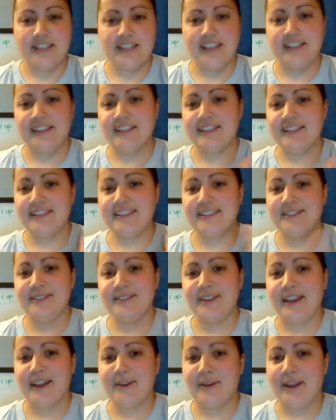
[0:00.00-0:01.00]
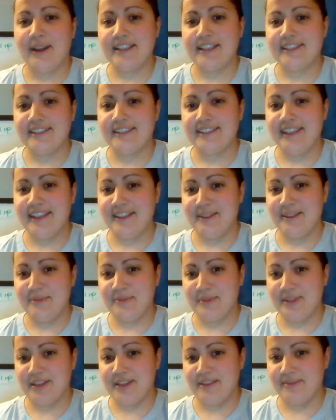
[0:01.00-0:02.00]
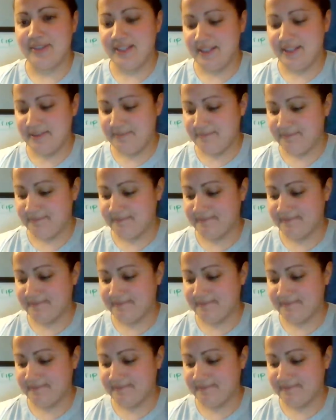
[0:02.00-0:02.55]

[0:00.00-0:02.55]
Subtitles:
and listen to how I say them when I read them.